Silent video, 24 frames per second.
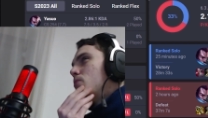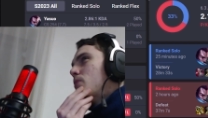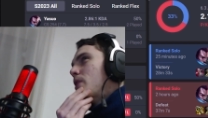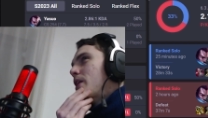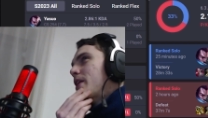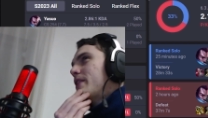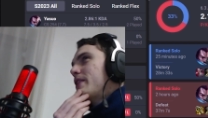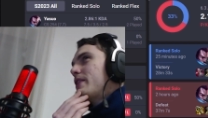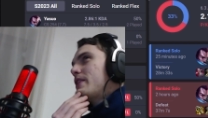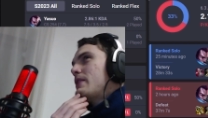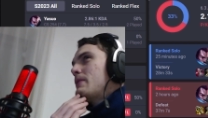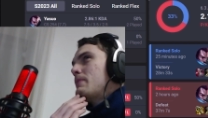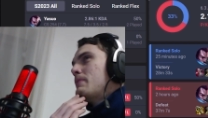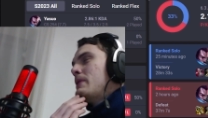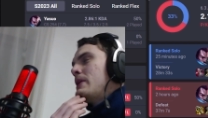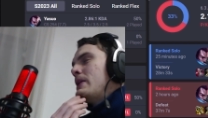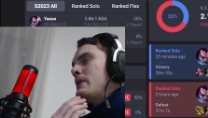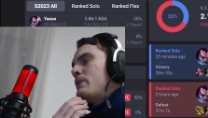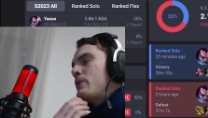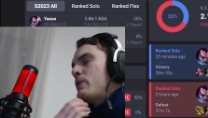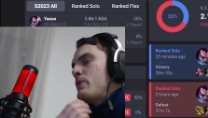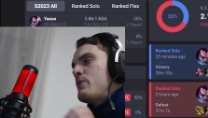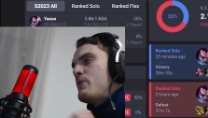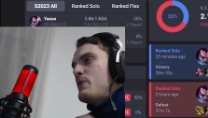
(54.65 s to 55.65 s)
I think
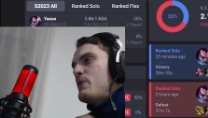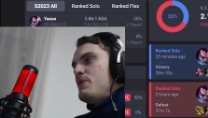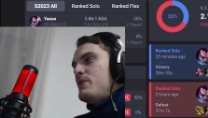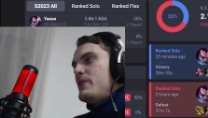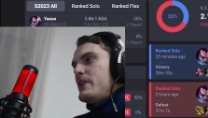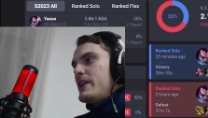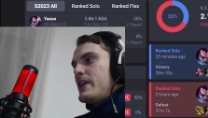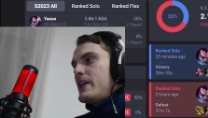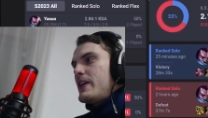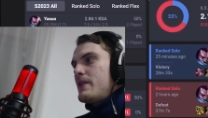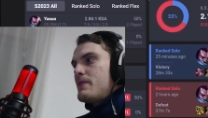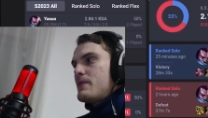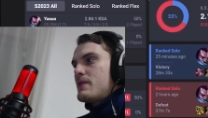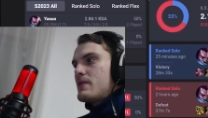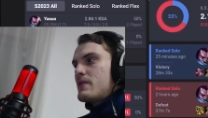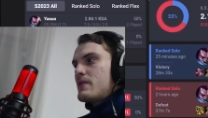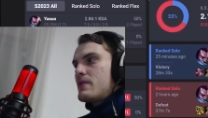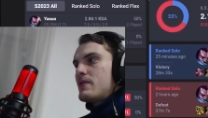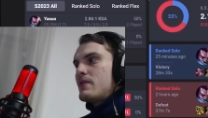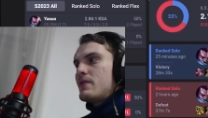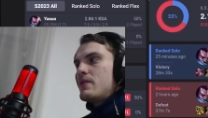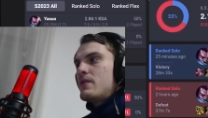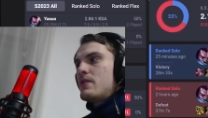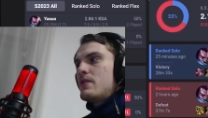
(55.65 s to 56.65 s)
minimum 50 games.
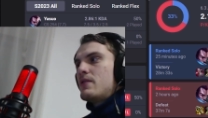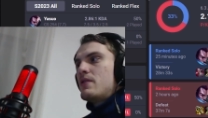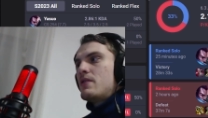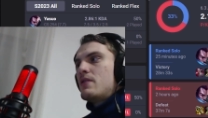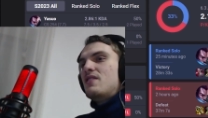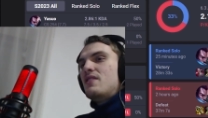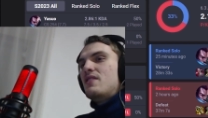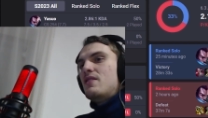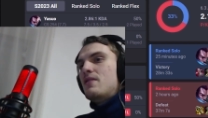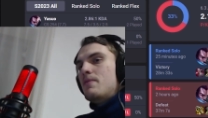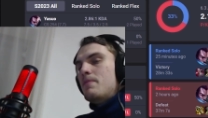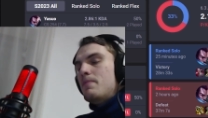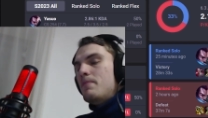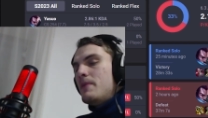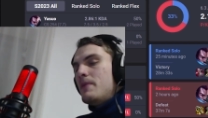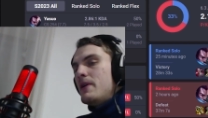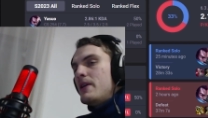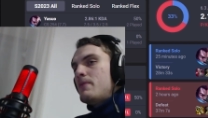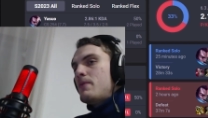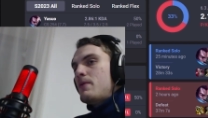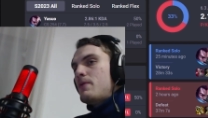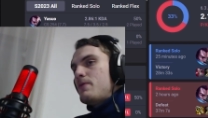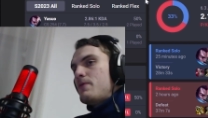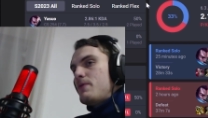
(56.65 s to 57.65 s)

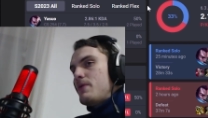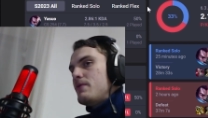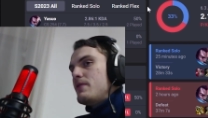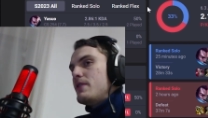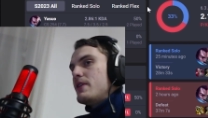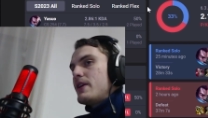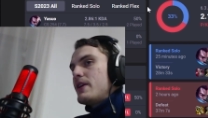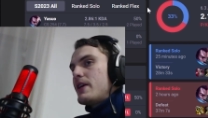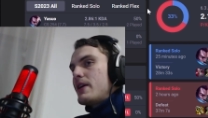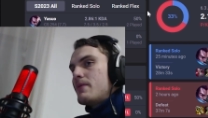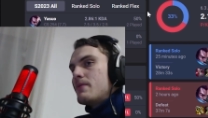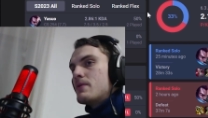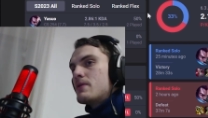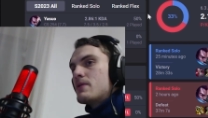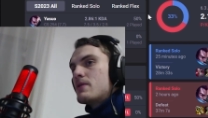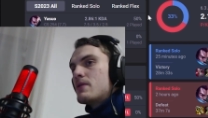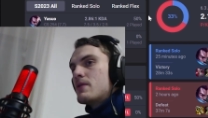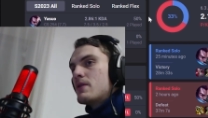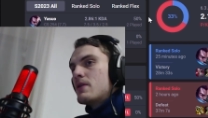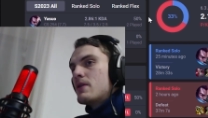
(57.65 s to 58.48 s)
Minimum 50 games.